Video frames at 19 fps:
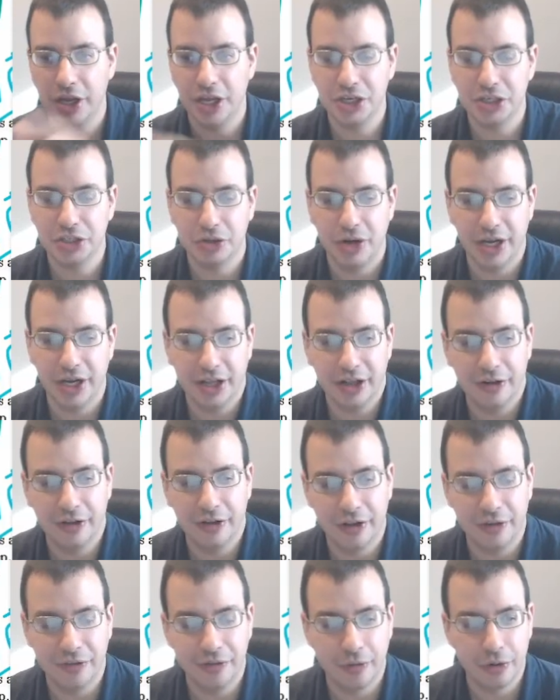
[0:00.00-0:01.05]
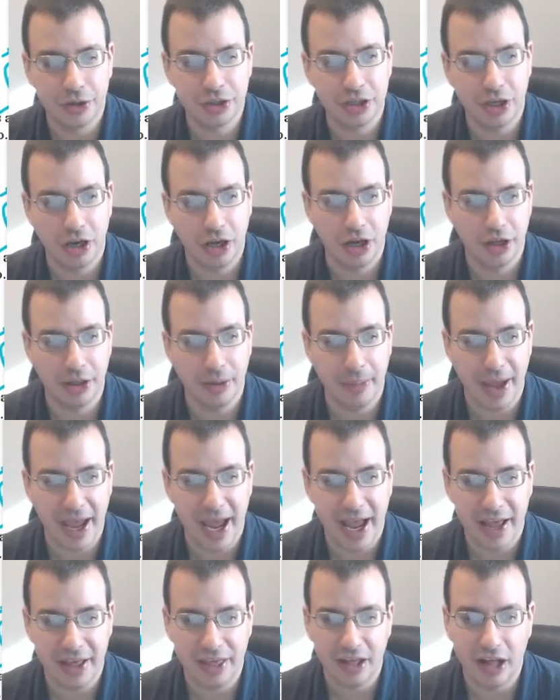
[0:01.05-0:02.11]
integrating the force along the
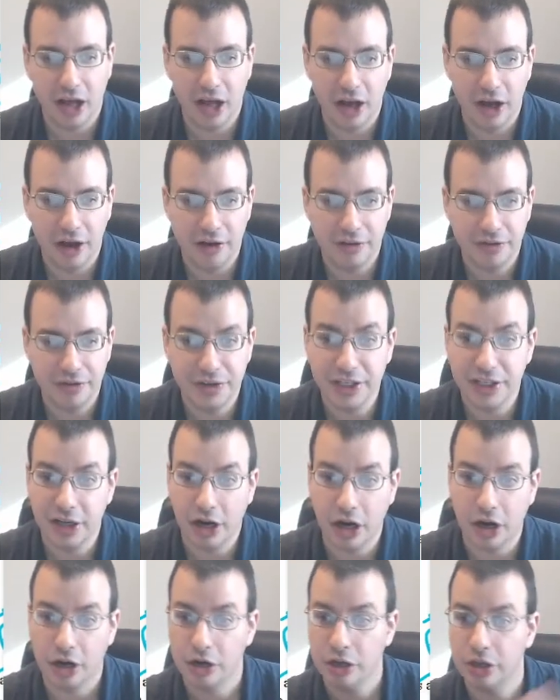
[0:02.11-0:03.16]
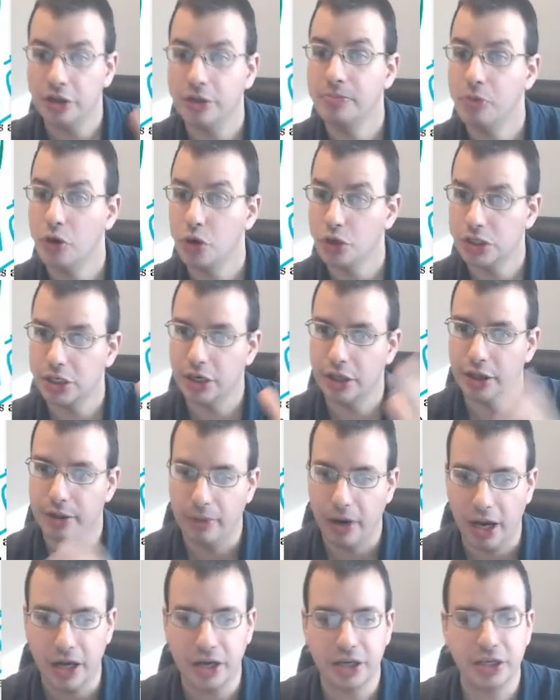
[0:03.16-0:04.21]
path of dr, the motion of the
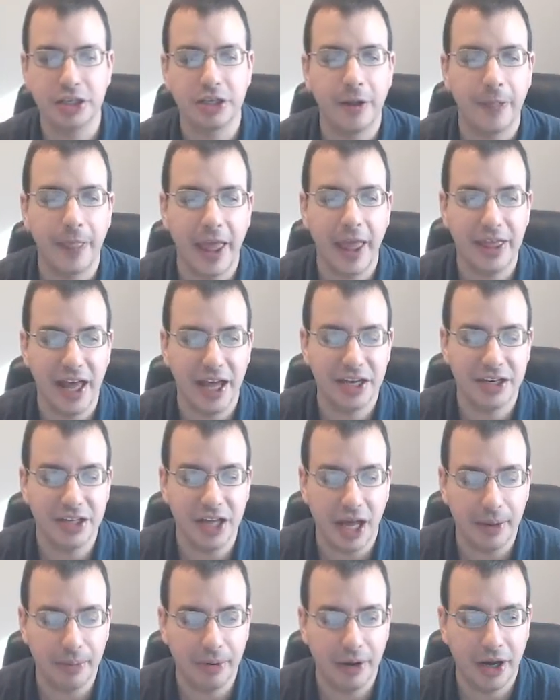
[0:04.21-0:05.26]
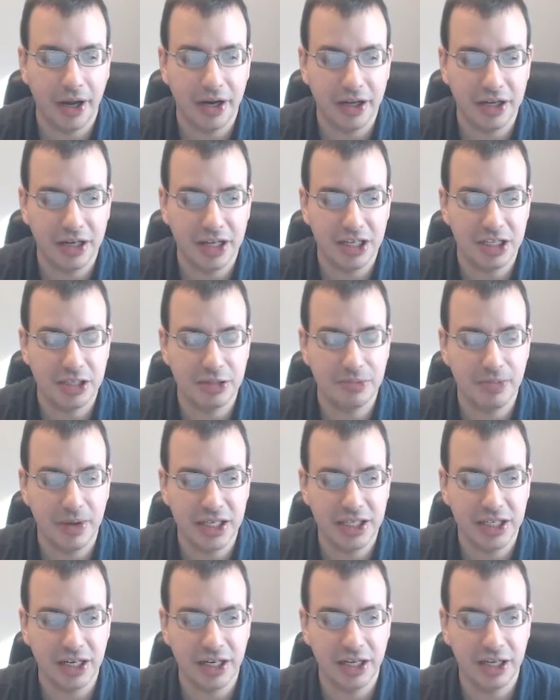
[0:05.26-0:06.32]
box. And that dot product is
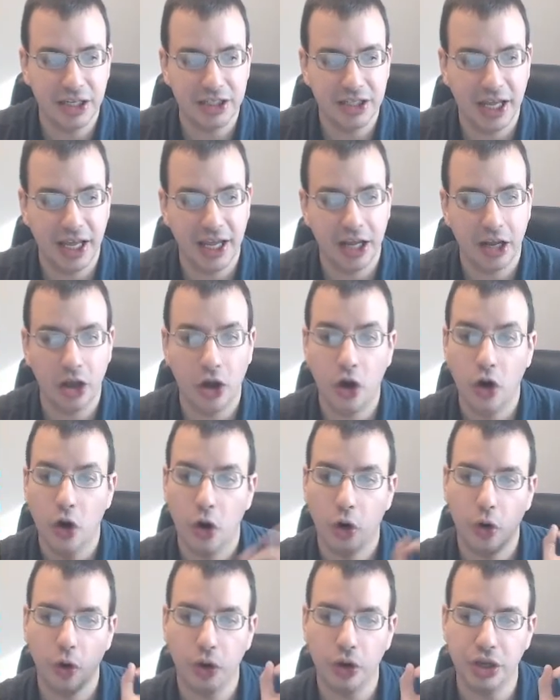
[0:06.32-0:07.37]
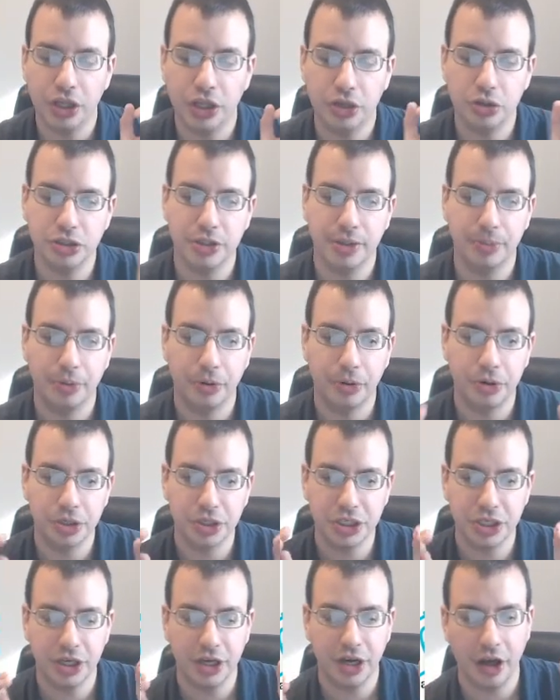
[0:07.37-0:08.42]
basically saying only use the
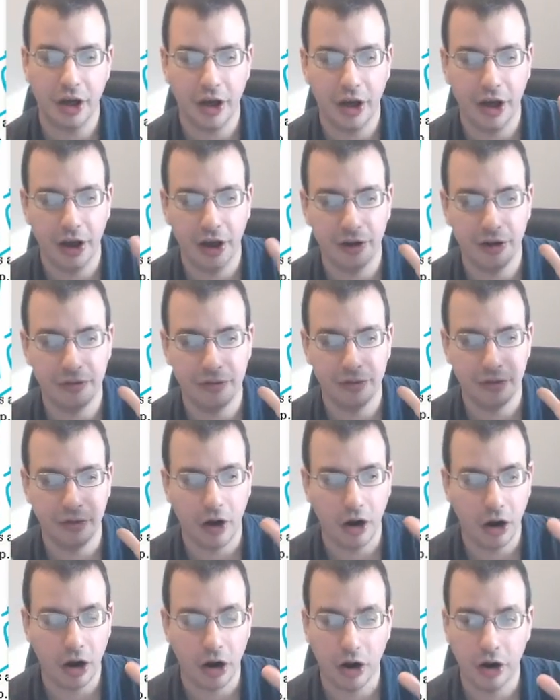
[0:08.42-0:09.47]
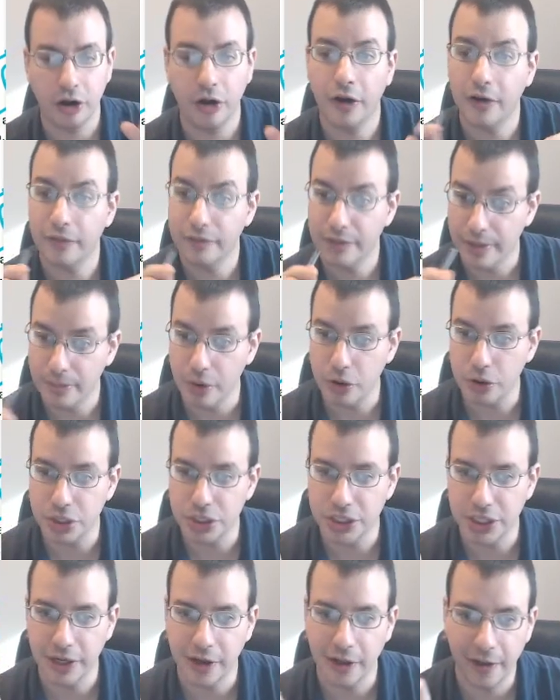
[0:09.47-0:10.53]
portion of r, of the
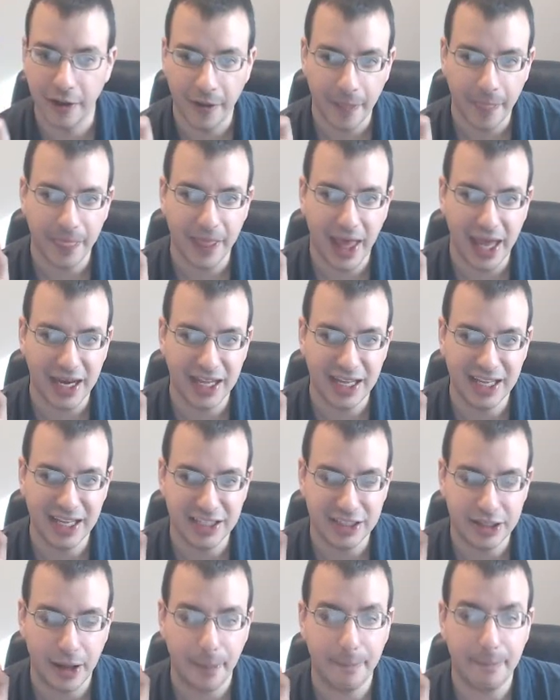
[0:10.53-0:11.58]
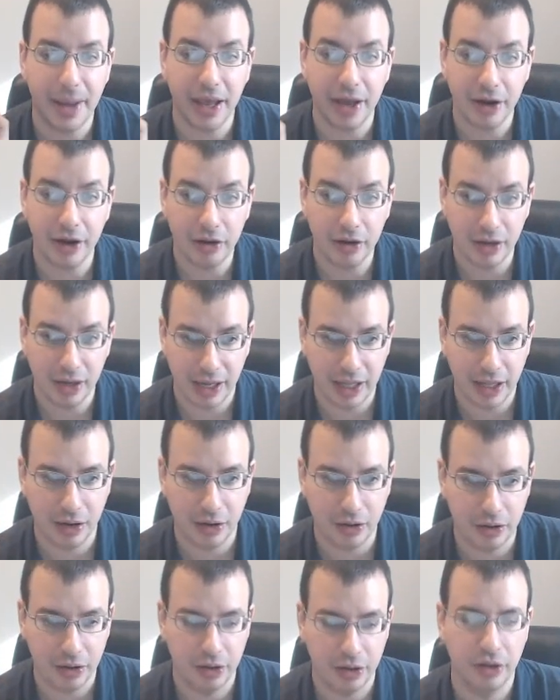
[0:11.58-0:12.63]
motion, that is
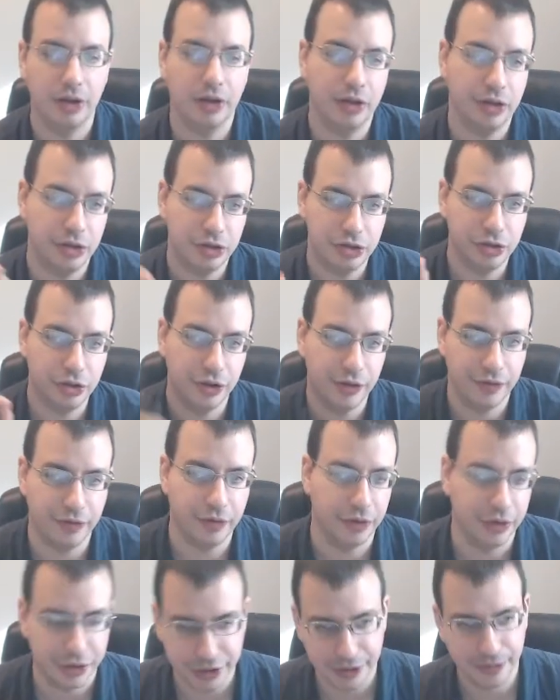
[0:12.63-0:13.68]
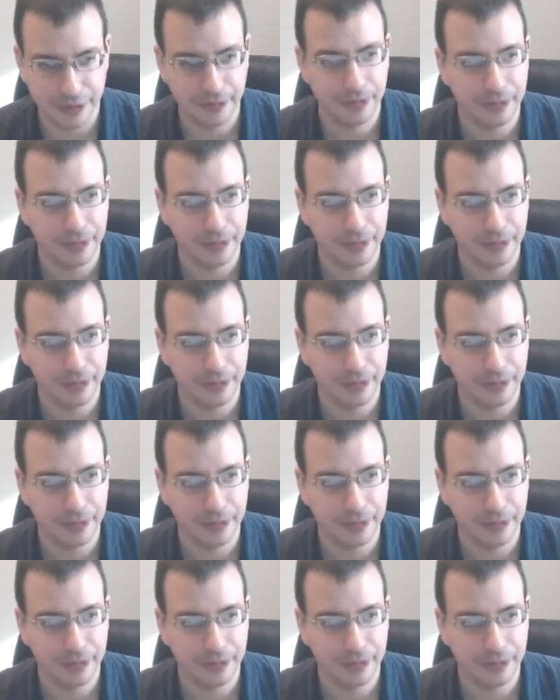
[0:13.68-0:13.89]
parallel to the force.